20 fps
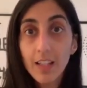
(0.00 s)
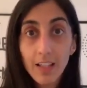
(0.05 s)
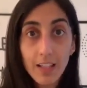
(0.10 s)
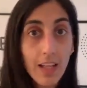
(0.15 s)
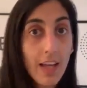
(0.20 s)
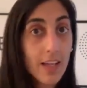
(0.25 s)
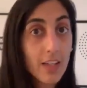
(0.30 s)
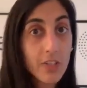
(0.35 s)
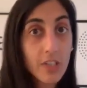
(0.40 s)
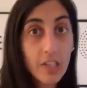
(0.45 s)

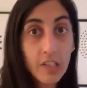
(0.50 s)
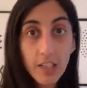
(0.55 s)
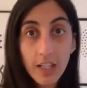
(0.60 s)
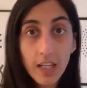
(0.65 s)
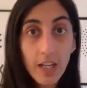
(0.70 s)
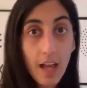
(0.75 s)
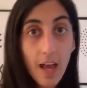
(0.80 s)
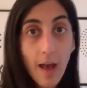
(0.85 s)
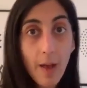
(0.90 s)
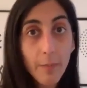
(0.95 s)
Connection
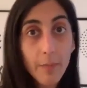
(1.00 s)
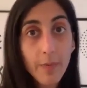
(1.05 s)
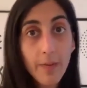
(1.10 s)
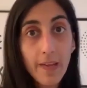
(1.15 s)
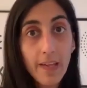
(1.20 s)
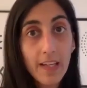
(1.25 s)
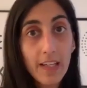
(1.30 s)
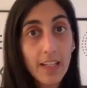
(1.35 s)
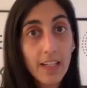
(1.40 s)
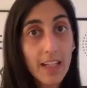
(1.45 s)
can
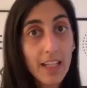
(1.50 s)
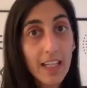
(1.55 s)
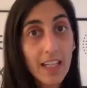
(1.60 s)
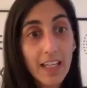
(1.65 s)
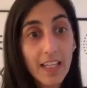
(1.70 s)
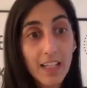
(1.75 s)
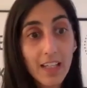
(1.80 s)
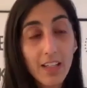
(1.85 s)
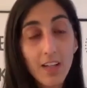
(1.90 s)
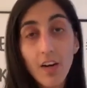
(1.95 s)
happen
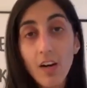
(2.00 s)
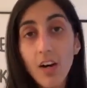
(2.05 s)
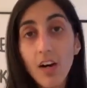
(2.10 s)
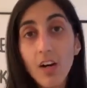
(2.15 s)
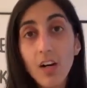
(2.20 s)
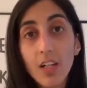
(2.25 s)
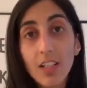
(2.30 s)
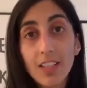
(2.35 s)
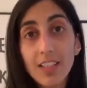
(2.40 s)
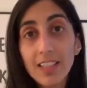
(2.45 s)
in
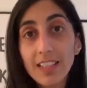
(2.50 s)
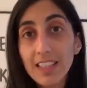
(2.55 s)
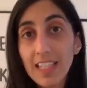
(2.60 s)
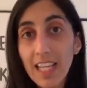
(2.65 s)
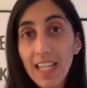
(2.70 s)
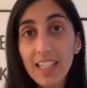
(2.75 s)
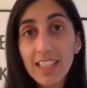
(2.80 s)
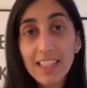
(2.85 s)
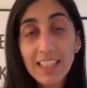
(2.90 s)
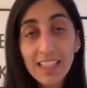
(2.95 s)
our
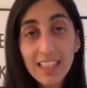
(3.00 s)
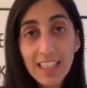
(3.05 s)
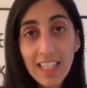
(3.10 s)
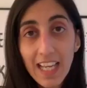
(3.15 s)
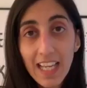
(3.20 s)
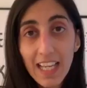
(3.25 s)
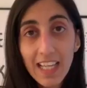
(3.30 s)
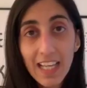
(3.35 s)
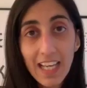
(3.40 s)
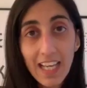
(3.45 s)

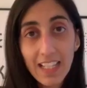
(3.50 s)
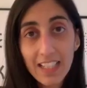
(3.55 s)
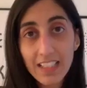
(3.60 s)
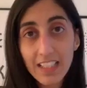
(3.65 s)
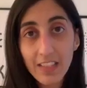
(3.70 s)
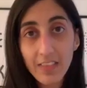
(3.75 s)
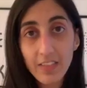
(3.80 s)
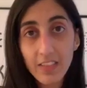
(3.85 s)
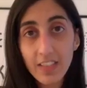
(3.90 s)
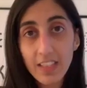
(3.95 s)
day-to-day
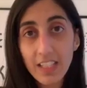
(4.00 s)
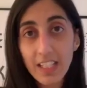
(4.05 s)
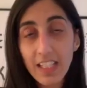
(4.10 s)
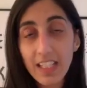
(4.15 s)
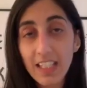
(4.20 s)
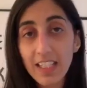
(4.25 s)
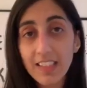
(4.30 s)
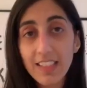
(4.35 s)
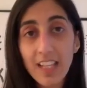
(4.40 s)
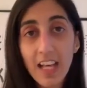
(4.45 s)

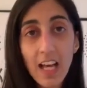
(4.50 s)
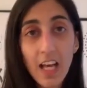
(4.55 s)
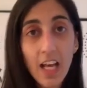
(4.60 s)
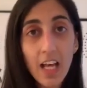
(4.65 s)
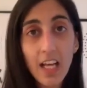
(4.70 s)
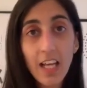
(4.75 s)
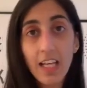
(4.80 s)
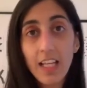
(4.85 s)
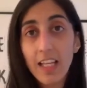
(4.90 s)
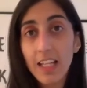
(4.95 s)
activities,
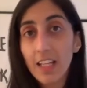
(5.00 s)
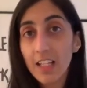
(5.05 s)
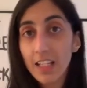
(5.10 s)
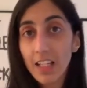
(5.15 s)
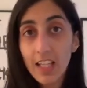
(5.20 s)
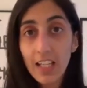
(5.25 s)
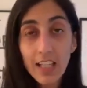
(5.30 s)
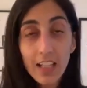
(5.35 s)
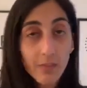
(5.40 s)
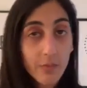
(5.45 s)

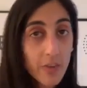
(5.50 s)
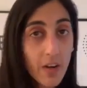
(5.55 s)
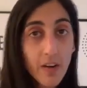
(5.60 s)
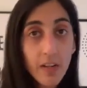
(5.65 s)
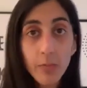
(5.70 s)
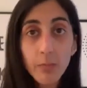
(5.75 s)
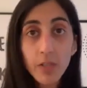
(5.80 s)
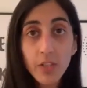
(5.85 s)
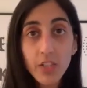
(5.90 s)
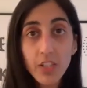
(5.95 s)
it
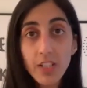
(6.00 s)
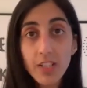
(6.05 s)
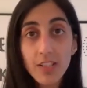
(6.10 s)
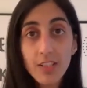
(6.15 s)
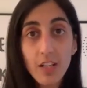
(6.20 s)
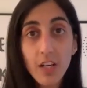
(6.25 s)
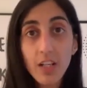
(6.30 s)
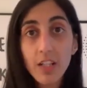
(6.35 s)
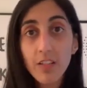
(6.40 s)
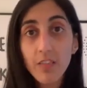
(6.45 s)
very much
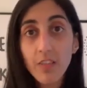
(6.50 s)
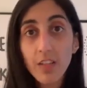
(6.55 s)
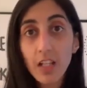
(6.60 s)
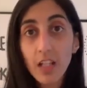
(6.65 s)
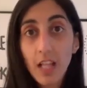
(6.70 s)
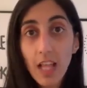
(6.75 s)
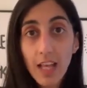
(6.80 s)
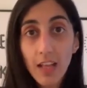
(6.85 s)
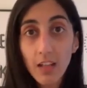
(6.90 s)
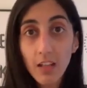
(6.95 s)
inside of
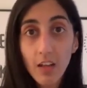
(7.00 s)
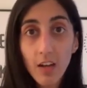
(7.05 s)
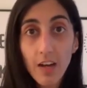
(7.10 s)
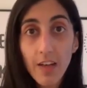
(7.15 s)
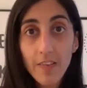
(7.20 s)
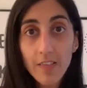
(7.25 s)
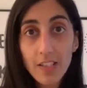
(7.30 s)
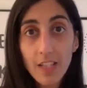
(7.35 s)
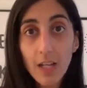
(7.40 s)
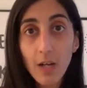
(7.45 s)
the
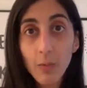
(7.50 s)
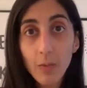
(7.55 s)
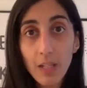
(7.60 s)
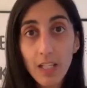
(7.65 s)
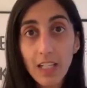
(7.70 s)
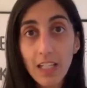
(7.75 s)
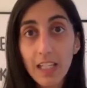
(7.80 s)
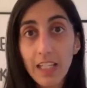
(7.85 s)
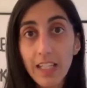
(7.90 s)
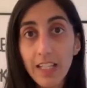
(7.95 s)
lives that
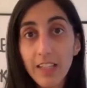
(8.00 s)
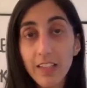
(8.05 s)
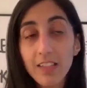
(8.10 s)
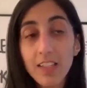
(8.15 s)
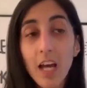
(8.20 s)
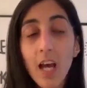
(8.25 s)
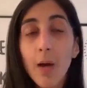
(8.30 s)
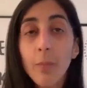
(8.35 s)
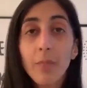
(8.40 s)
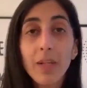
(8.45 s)
we
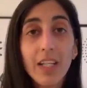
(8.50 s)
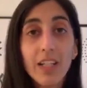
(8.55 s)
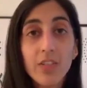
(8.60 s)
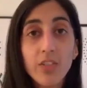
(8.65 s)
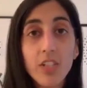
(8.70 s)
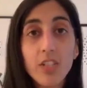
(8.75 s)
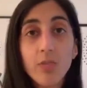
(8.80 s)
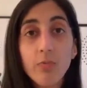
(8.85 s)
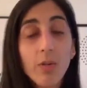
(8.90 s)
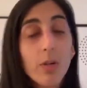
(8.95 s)
lead, but
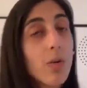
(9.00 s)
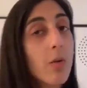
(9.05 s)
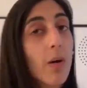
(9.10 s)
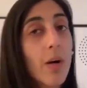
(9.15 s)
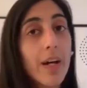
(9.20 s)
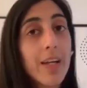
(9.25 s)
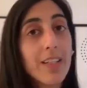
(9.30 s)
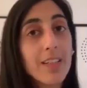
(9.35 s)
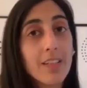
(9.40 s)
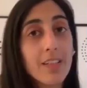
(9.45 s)
it just
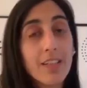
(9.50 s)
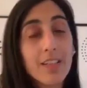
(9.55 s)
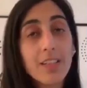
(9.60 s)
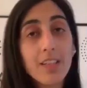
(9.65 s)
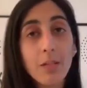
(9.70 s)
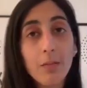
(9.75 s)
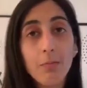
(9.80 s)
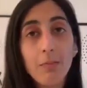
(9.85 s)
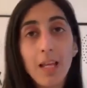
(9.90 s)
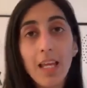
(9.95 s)
requires us
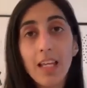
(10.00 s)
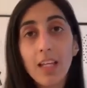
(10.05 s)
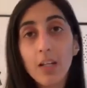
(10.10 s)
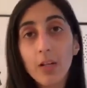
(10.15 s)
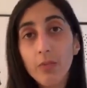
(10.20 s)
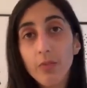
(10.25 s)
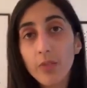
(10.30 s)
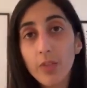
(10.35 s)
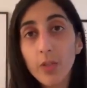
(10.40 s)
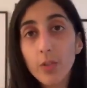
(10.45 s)
to
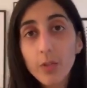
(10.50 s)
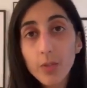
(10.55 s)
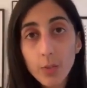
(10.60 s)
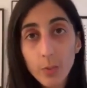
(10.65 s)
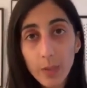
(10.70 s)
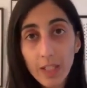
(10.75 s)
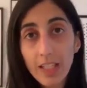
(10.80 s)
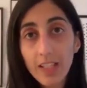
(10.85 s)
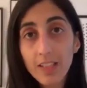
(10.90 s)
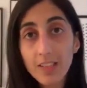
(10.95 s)
make a few
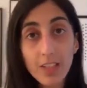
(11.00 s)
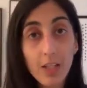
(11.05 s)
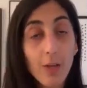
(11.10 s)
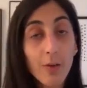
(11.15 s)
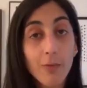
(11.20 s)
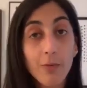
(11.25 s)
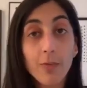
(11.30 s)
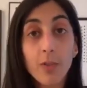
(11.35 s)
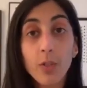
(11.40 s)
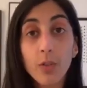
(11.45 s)
tweaks,
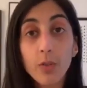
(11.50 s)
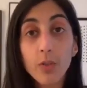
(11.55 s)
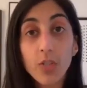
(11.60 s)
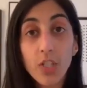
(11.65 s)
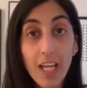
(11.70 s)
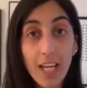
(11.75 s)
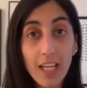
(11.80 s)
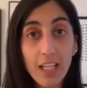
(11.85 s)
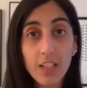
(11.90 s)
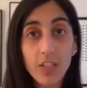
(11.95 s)
a few
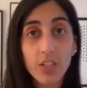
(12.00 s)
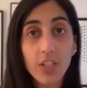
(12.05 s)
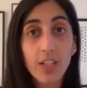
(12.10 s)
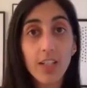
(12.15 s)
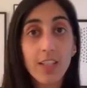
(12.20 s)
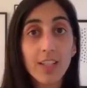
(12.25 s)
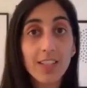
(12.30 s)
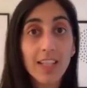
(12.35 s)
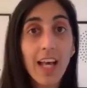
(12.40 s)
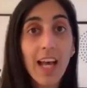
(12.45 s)

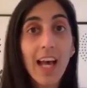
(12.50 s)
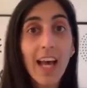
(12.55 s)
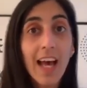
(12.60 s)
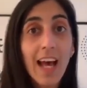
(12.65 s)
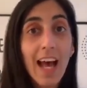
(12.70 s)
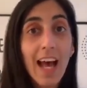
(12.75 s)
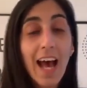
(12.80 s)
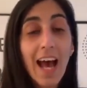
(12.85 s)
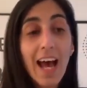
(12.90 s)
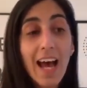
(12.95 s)
changes.
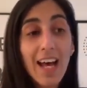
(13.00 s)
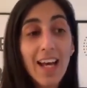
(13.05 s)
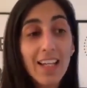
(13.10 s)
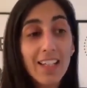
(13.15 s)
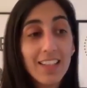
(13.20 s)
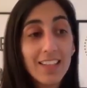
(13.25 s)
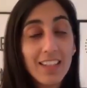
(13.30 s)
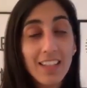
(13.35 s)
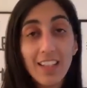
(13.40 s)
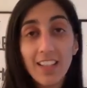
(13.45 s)

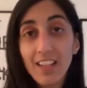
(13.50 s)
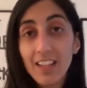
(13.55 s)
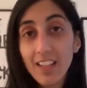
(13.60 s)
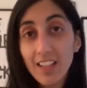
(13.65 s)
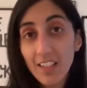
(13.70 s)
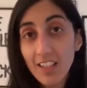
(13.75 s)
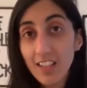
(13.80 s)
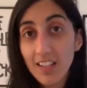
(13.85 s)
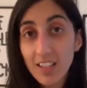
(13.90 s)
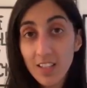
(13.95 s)
And
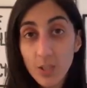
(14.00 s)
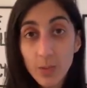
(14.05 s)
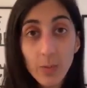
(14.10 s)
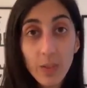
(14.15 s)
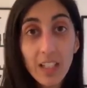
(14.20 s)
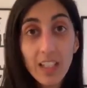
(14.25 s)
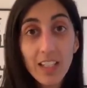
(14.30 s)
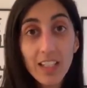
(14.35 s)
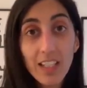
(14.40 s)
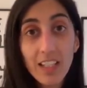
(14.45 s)
the
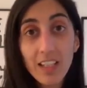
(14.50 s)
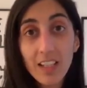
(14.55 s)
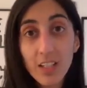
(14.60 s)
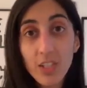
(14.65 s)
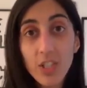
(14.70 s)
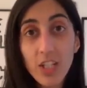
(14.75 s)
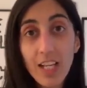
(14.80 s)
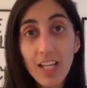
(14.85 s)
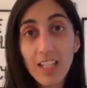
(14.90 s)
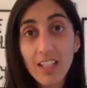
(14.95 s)
tweak and
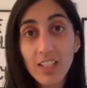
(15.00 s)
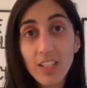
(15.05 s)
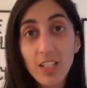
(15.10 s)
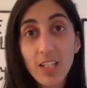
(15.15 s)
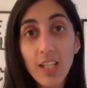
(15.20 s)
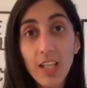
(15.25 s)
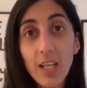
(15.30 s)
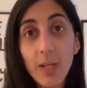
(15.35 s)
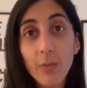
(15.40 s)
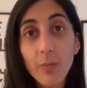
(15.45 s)
the change
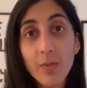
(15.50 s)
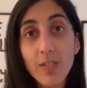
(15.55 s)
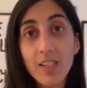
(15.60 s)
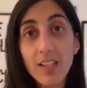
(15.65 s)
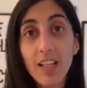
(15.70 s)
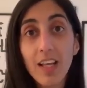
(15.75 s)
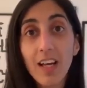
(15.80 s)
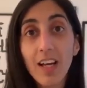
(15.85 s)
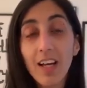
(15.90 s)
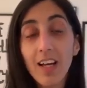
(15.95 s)
here
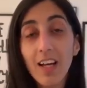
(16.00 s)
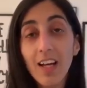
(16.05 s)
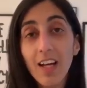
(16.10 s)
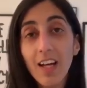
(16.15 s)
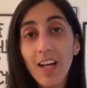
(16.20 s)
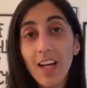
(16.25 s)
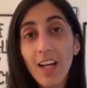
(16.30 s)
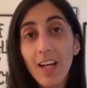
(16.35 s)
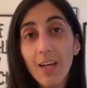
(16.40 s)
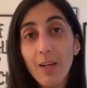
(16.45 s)
was that
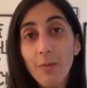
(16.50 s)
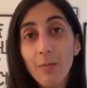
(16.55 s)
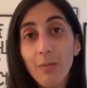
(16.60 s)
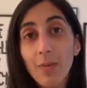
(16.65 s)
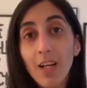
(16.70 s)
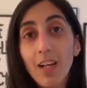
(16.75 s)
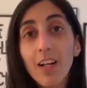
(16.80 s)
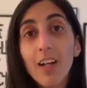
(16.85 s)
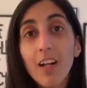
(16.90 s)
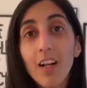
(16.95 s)

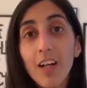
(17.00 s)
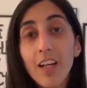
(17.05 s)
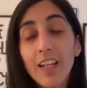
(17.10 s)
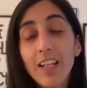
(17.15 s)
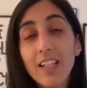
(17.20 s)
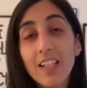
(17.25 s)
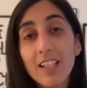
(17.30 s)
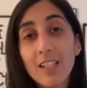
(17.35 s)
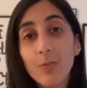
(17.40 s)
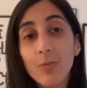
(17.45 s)
my
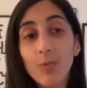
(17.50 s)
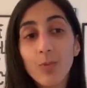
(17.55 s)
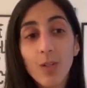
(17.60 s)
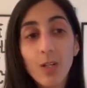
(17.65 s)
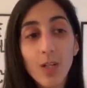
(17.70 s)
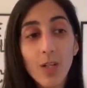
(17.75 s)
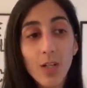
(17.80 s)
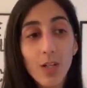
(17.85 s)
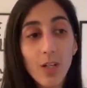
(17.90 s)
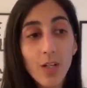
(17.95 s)
clients
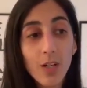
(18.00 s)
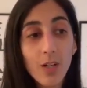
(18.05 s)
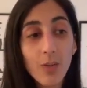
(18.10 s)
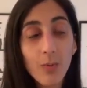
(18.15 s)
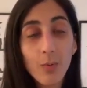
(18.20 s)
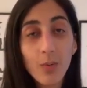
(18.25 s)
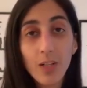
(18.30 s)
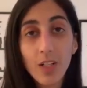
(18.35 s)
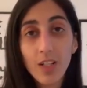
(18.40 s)
were